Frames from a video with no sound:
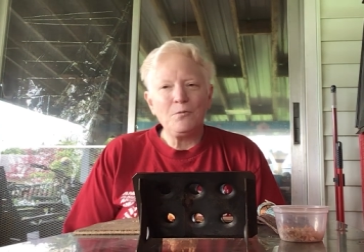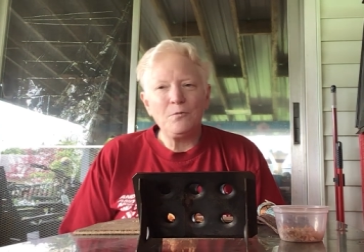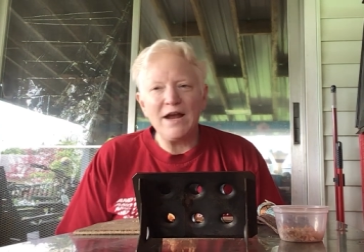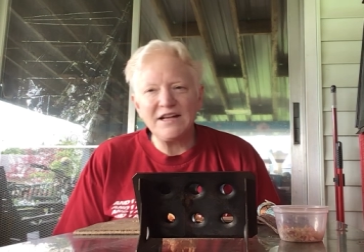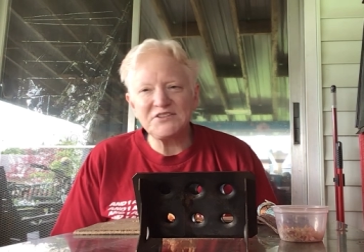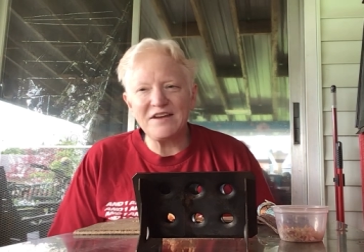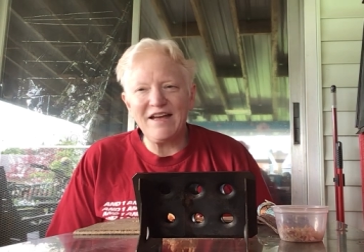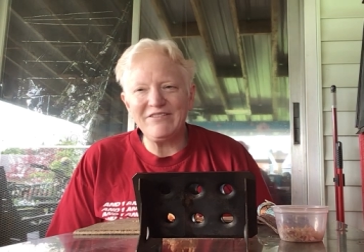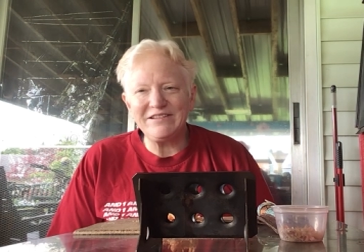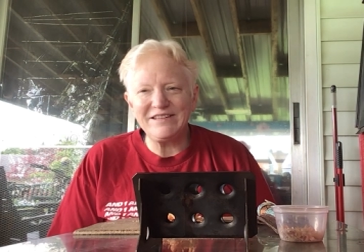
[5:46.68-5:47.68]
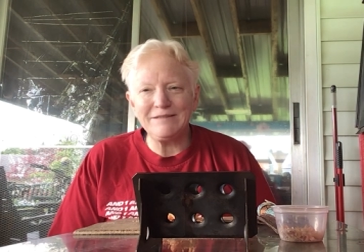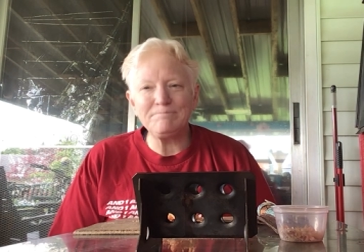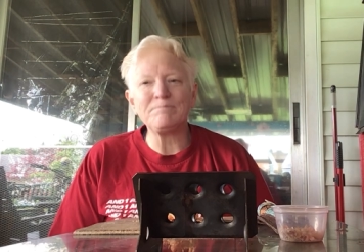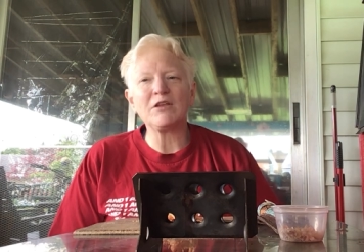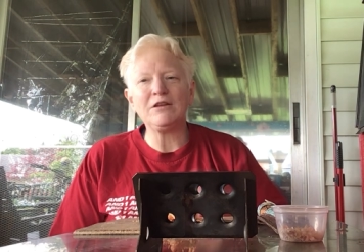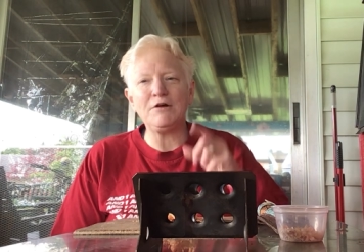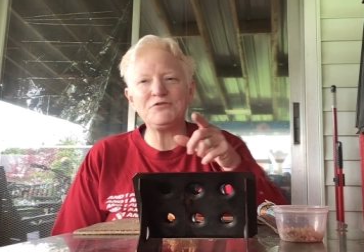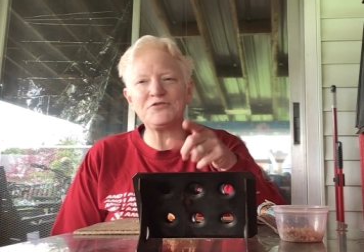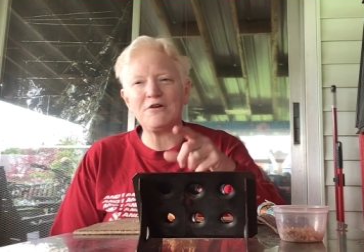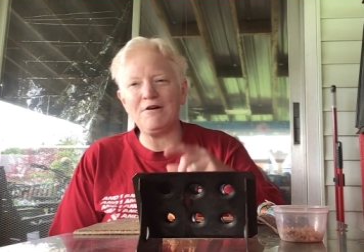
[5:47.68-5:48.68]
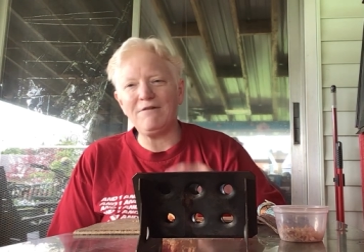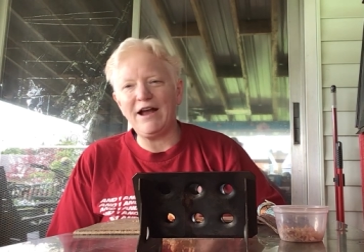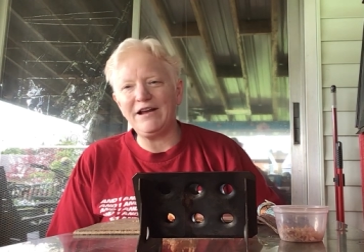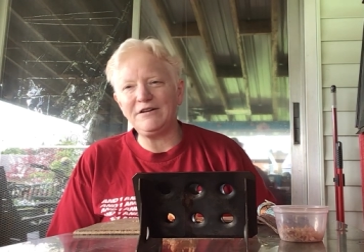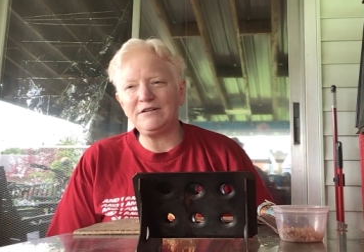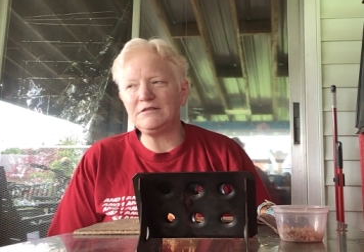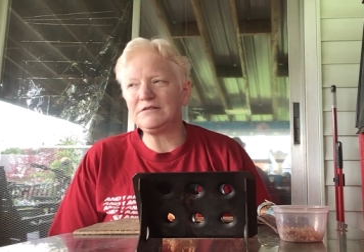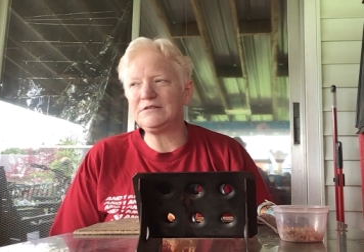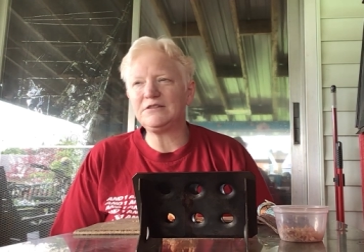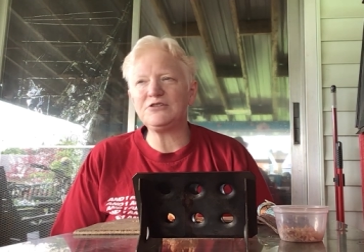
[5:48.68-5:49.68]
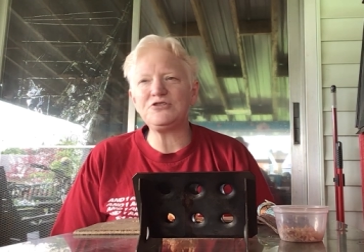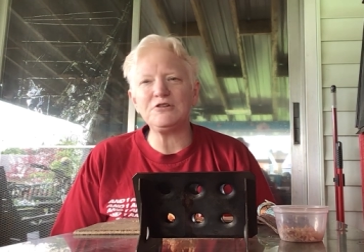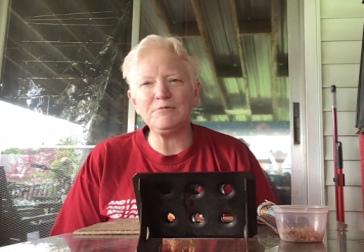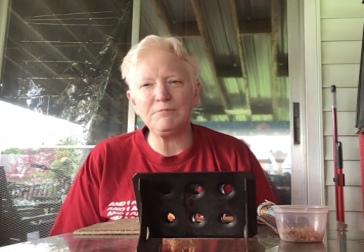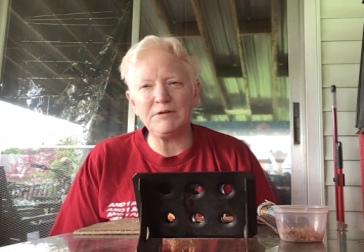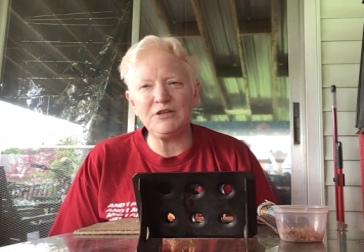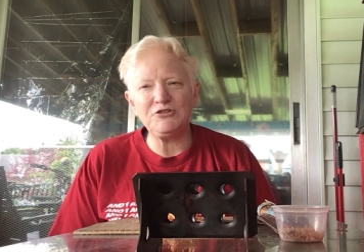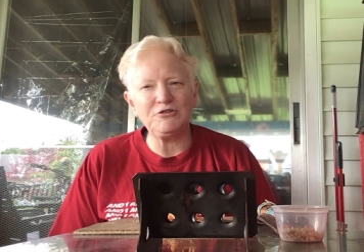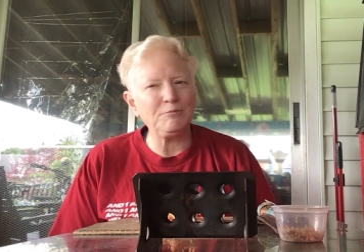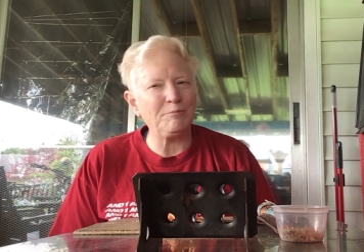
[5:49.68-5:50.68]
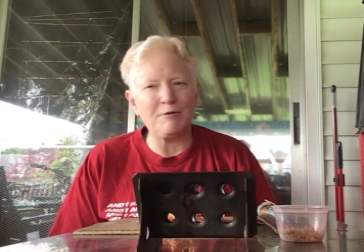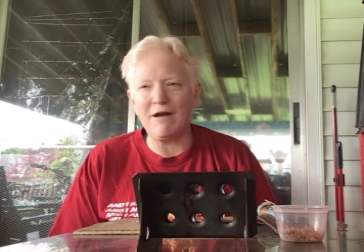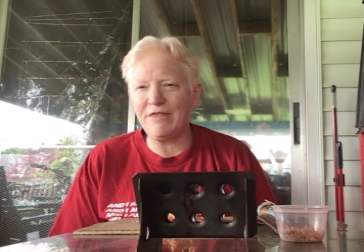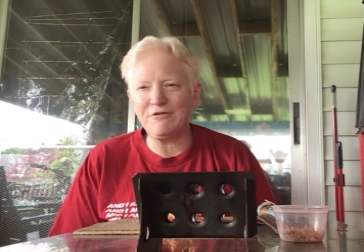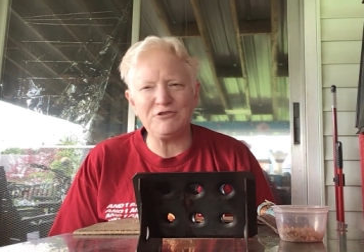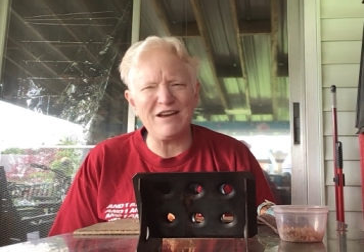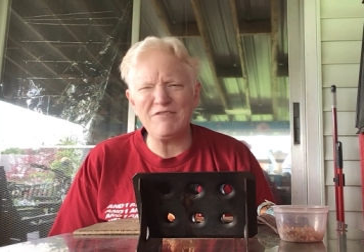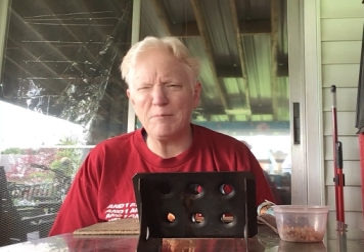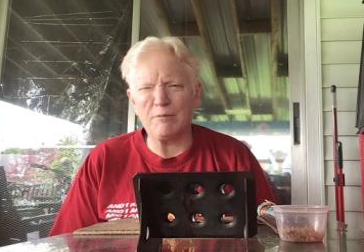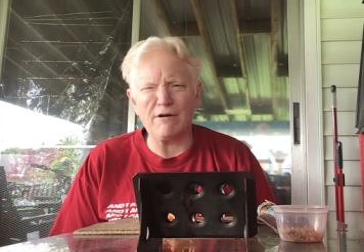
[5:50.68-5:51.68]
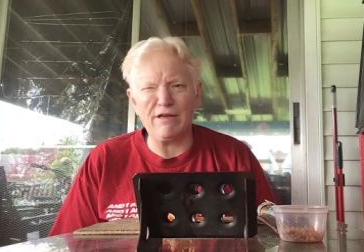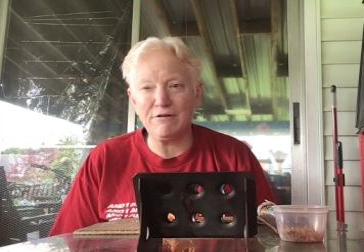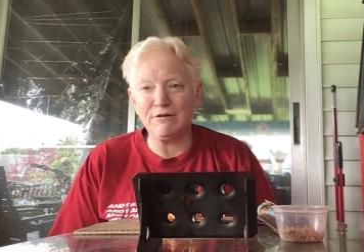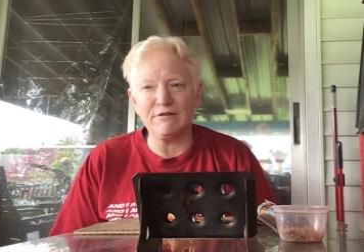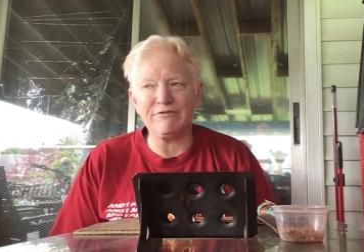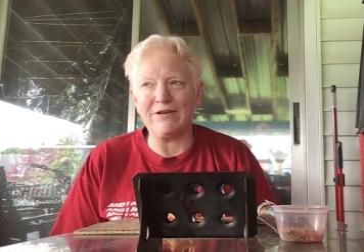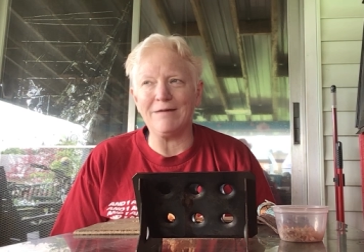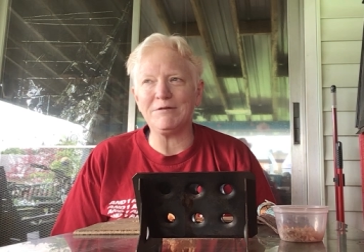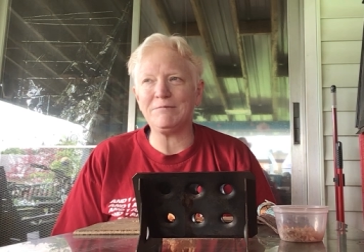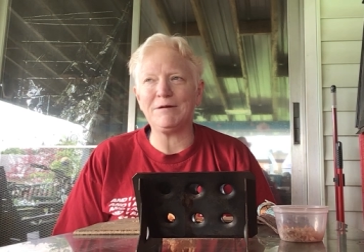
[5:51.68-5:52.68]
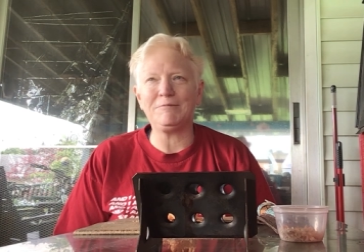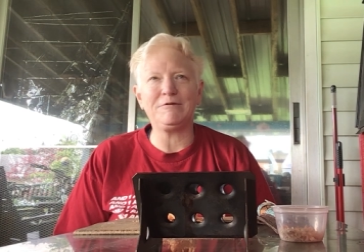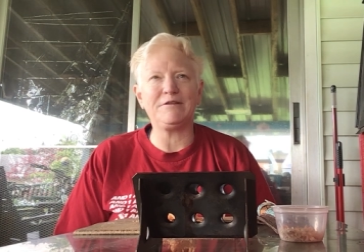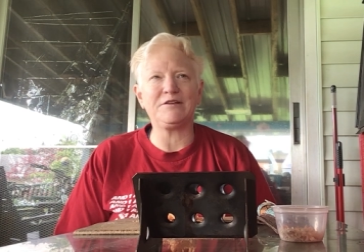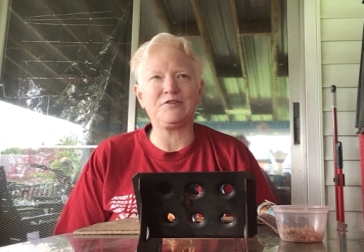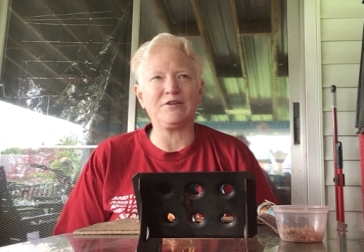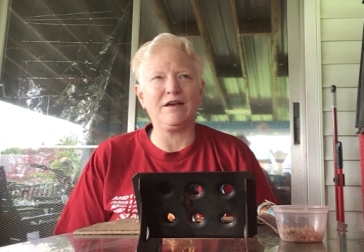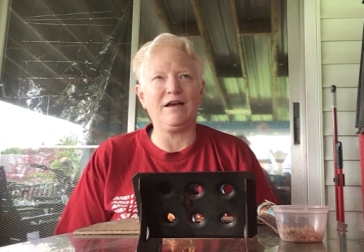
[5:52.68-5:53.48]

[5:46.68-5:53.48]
Rex Covington, Lone Star Rider, is your brother, do you have a brother or a family member that's